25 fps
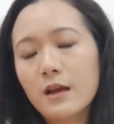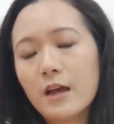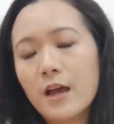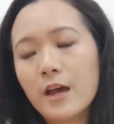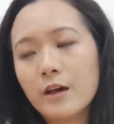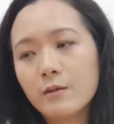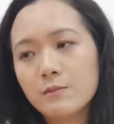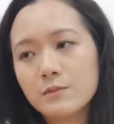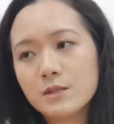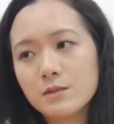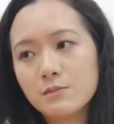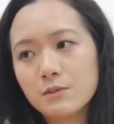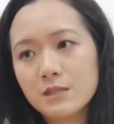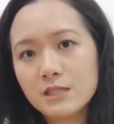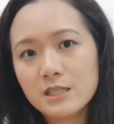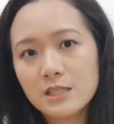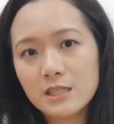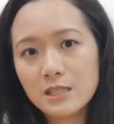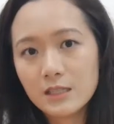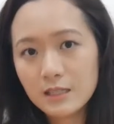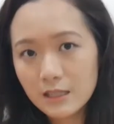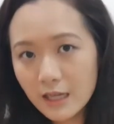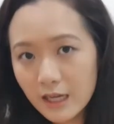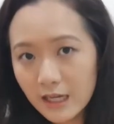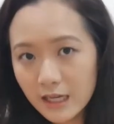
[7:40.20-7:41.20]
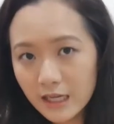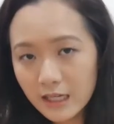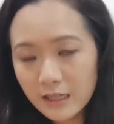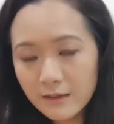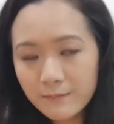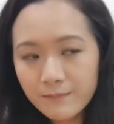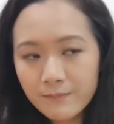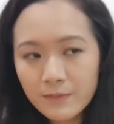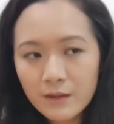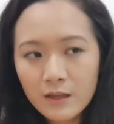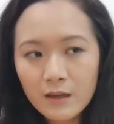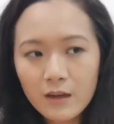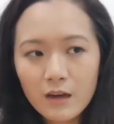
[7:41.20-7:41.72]
Elms
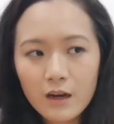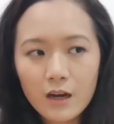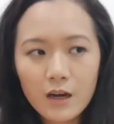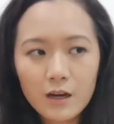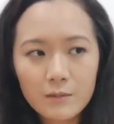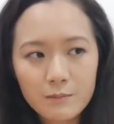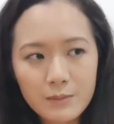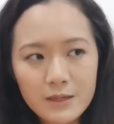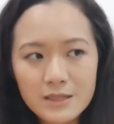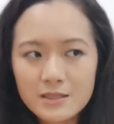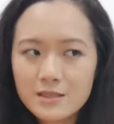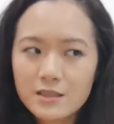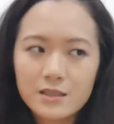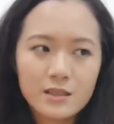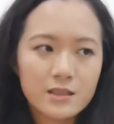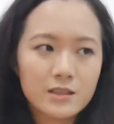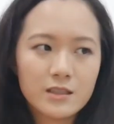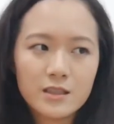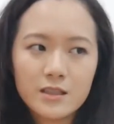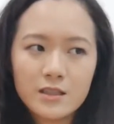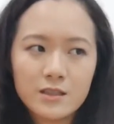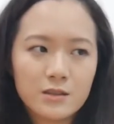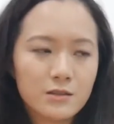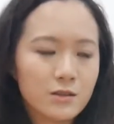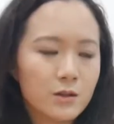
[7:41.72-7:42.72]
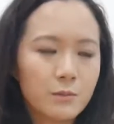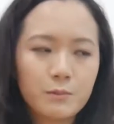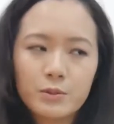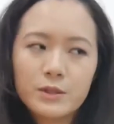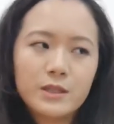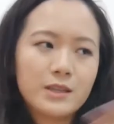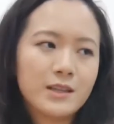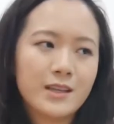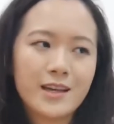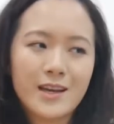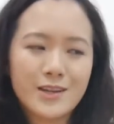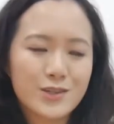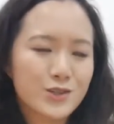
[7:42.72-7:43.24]
BT9 are basically
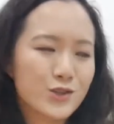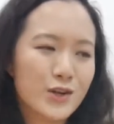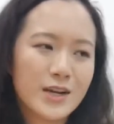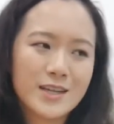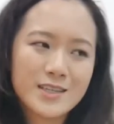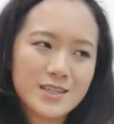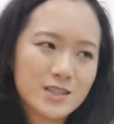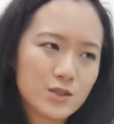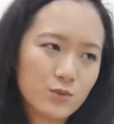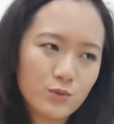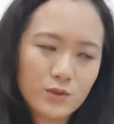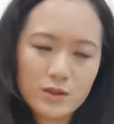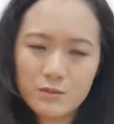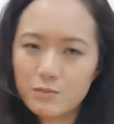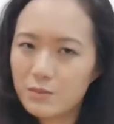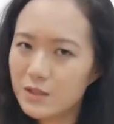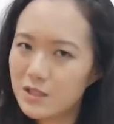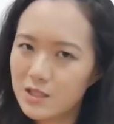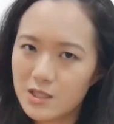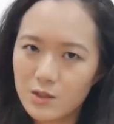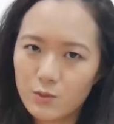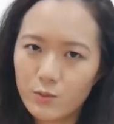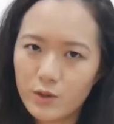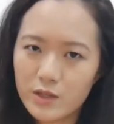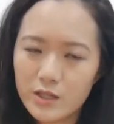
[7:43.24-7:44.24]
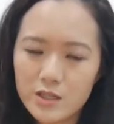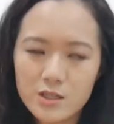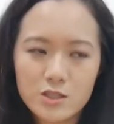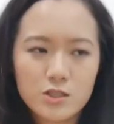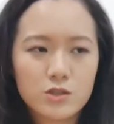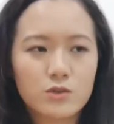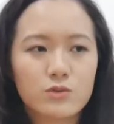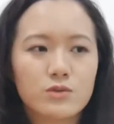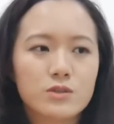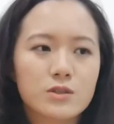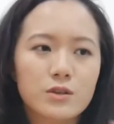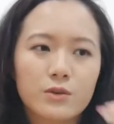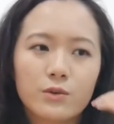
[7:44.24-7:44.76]
completely addressed with BT1 and
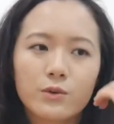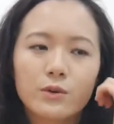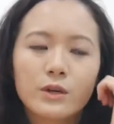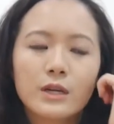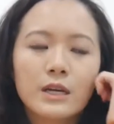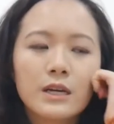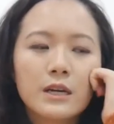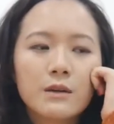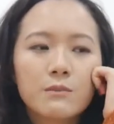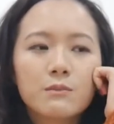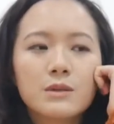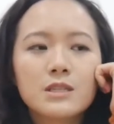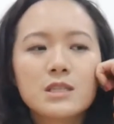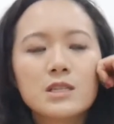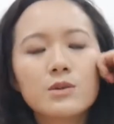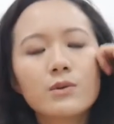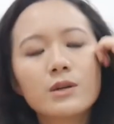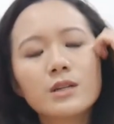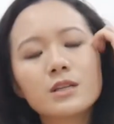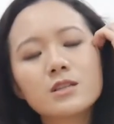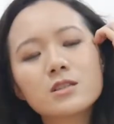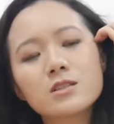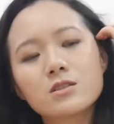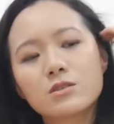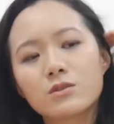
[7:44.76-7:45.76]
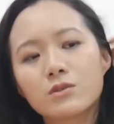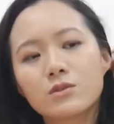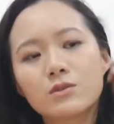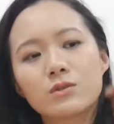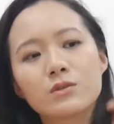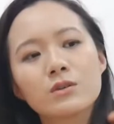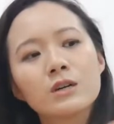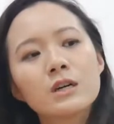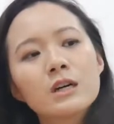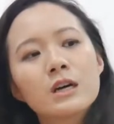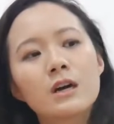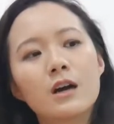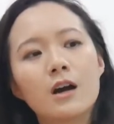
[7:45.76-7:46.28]
2. So BT1 and
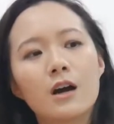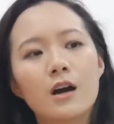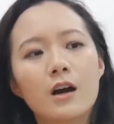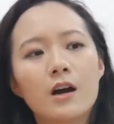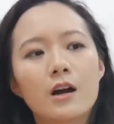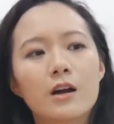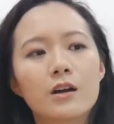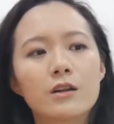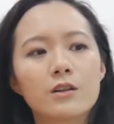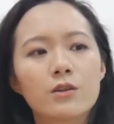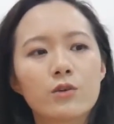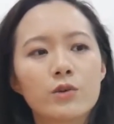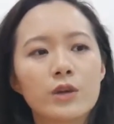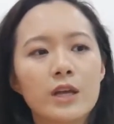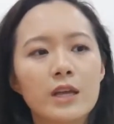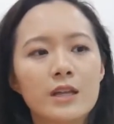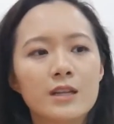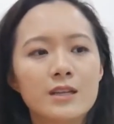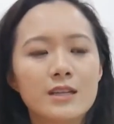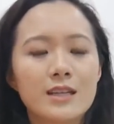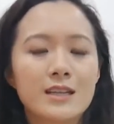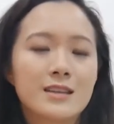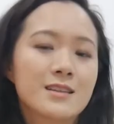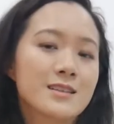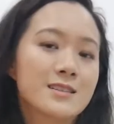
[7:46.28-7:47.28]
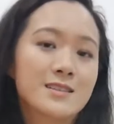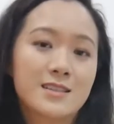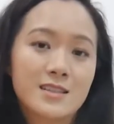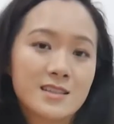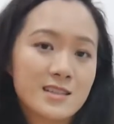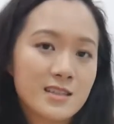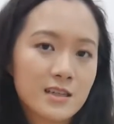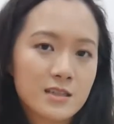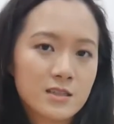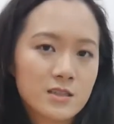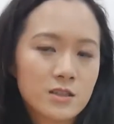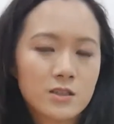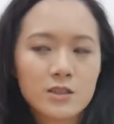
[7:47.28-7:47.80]
2 are located in the city
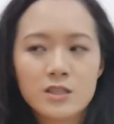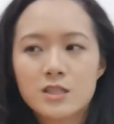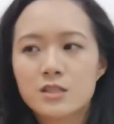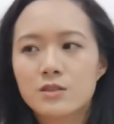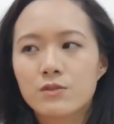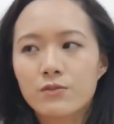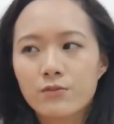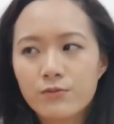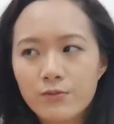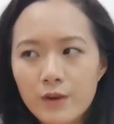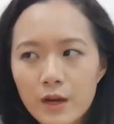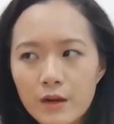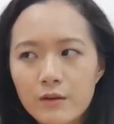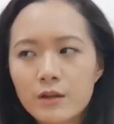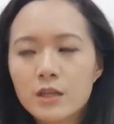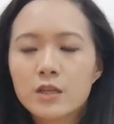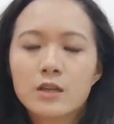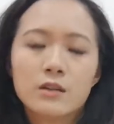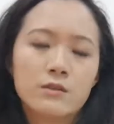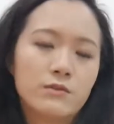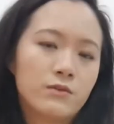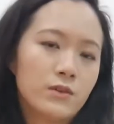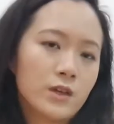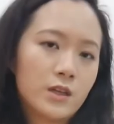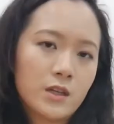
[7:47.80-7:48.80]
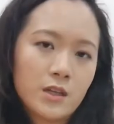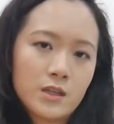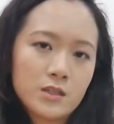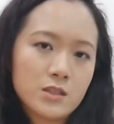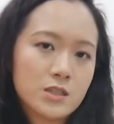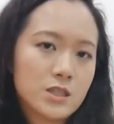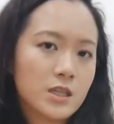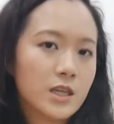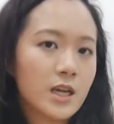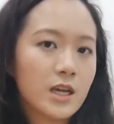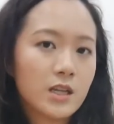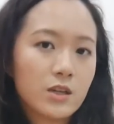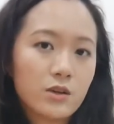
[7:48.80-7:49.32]
center. It's very convenient
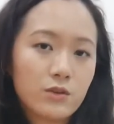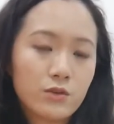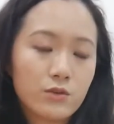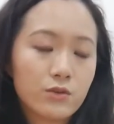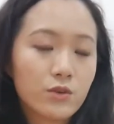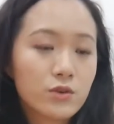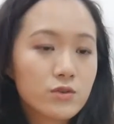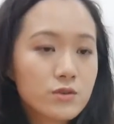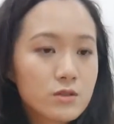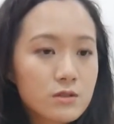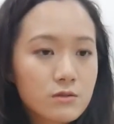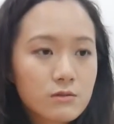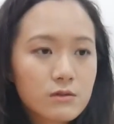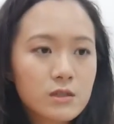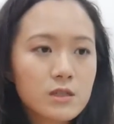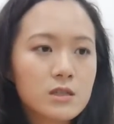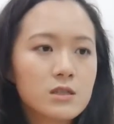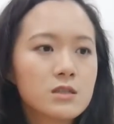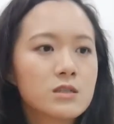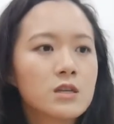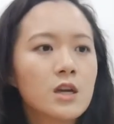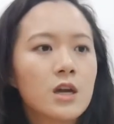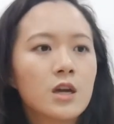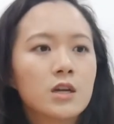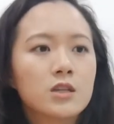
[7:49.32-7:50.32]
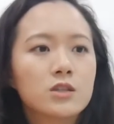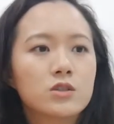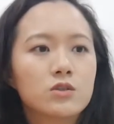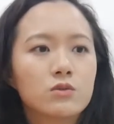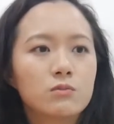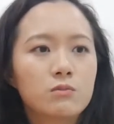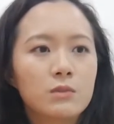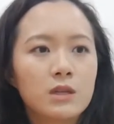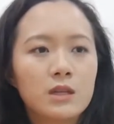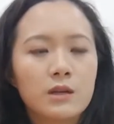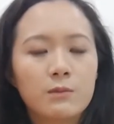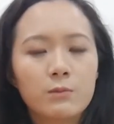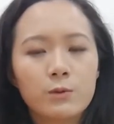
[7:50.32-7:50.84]
to get your groceries,
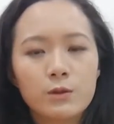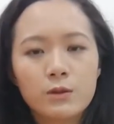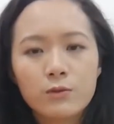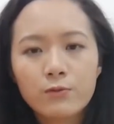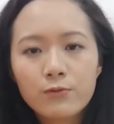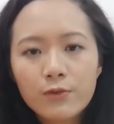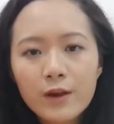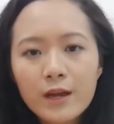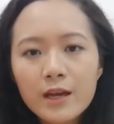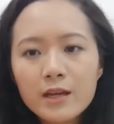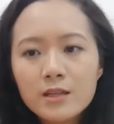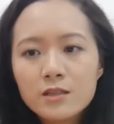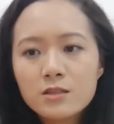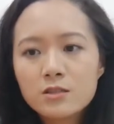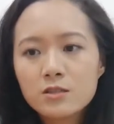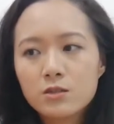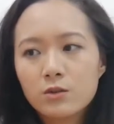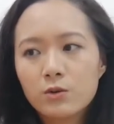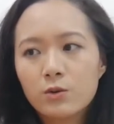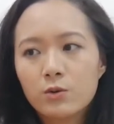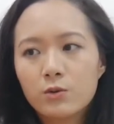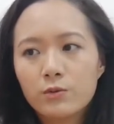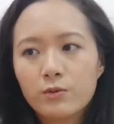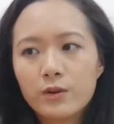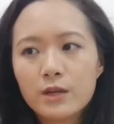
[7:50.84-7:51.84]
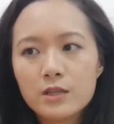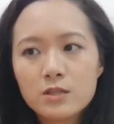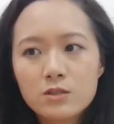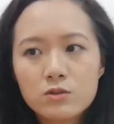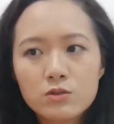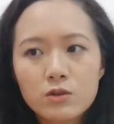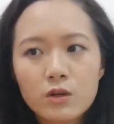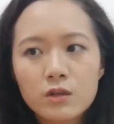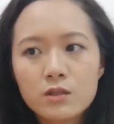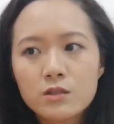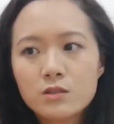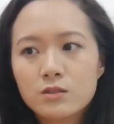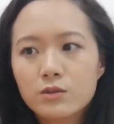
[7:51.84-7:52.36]
to meet up with friends, to go to
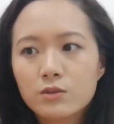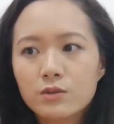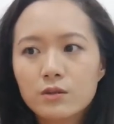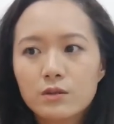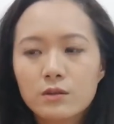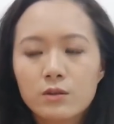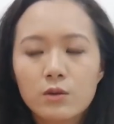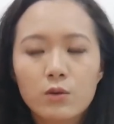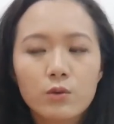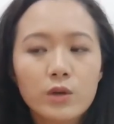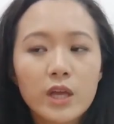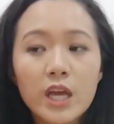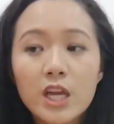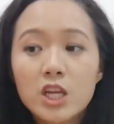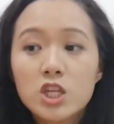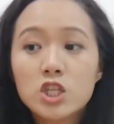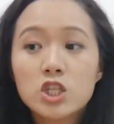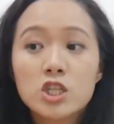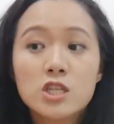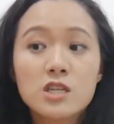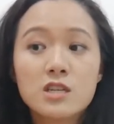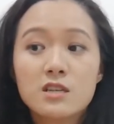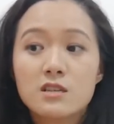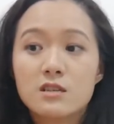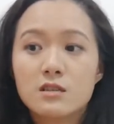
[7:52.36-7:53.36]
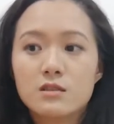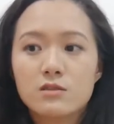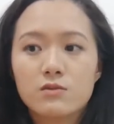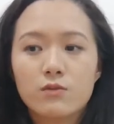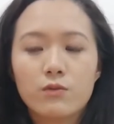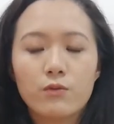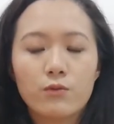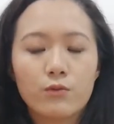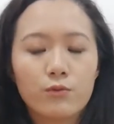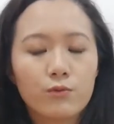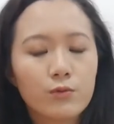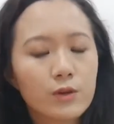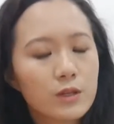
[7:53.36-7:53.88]
restaurants. So location is
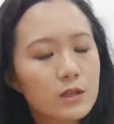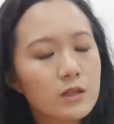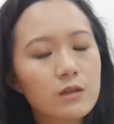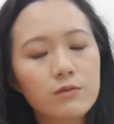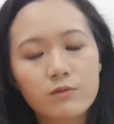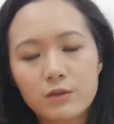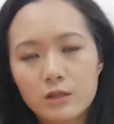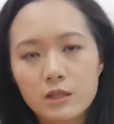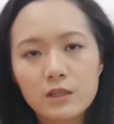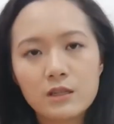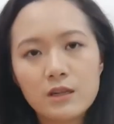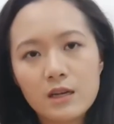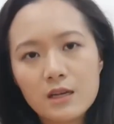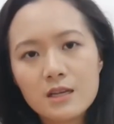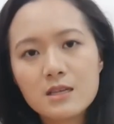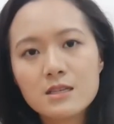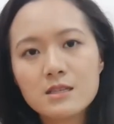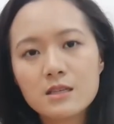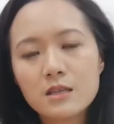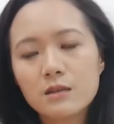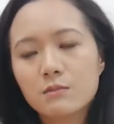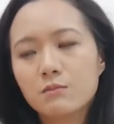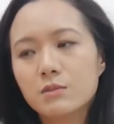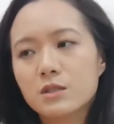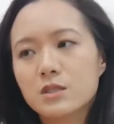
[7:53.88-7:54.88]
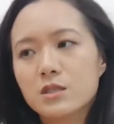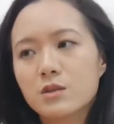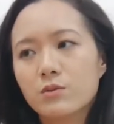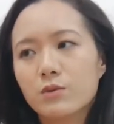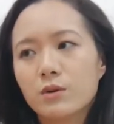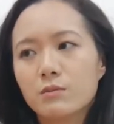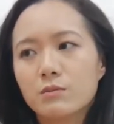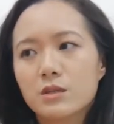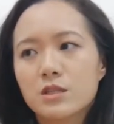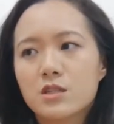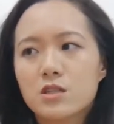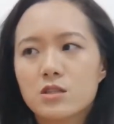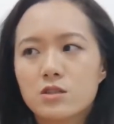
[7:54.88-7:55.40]
really, really nice in
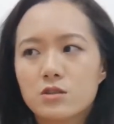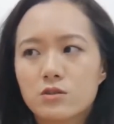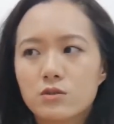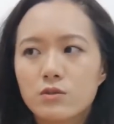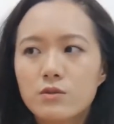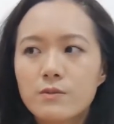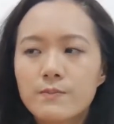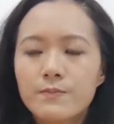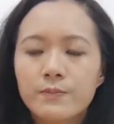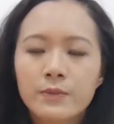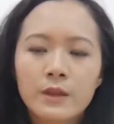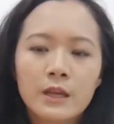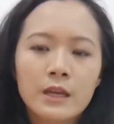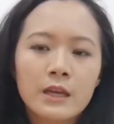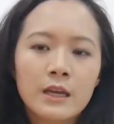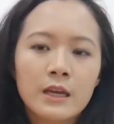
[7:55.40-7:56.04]
BT1, BT2.